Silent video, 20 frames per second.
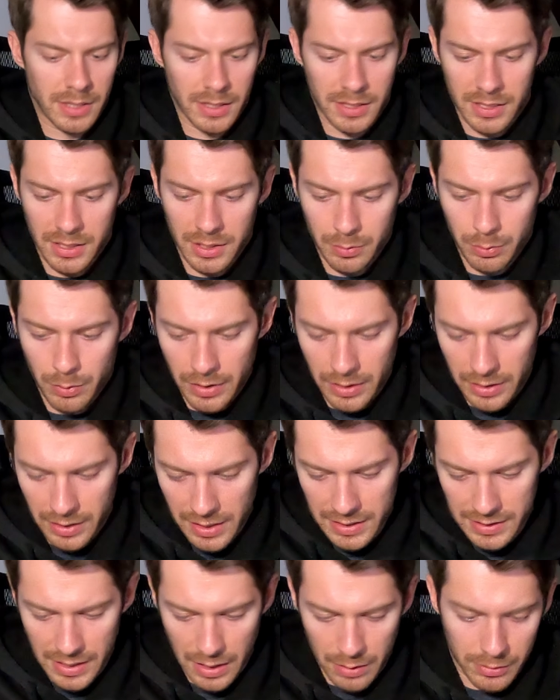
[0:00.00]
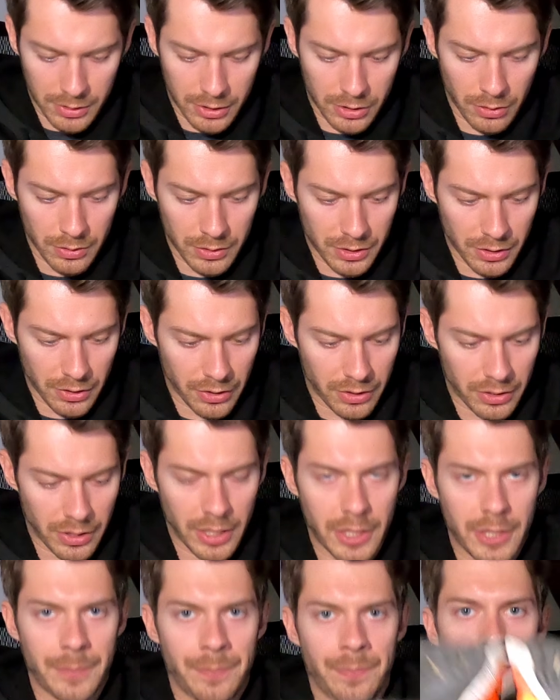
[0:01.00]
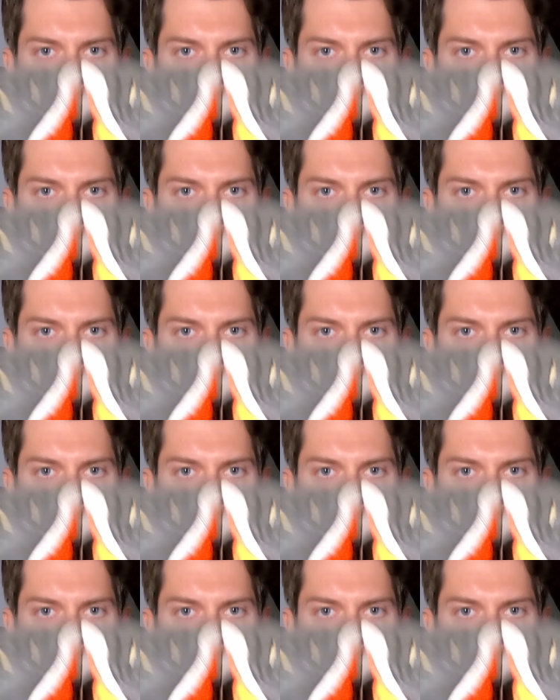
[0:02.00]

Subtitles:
This is what these outsoles look like.